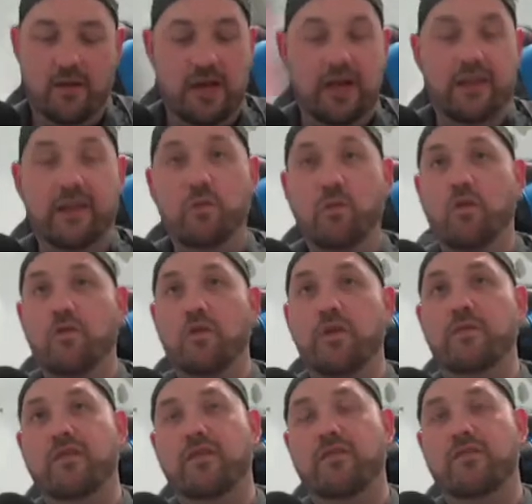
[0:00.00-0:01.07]
And then War
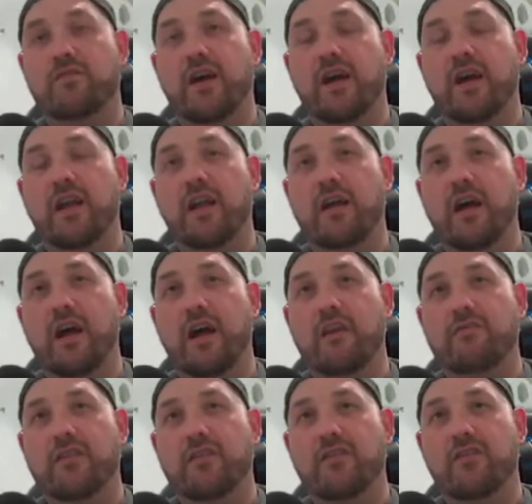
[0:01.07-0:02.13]
Room, just to fi uh,
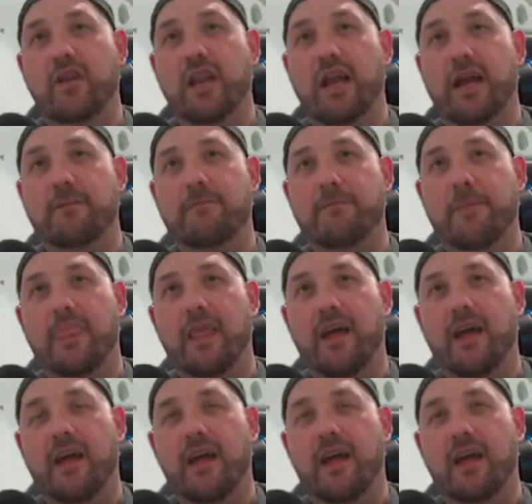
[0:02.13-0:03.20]
finish it all out.
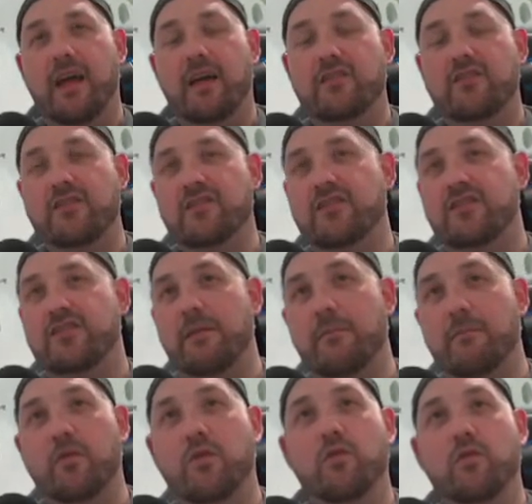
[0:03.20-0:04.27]
Uh, just
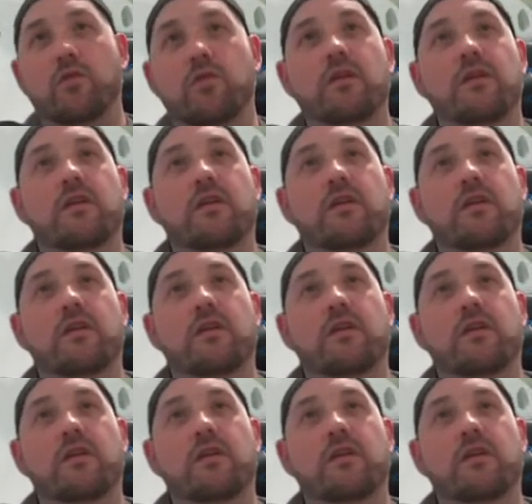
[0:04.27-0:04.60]
simple,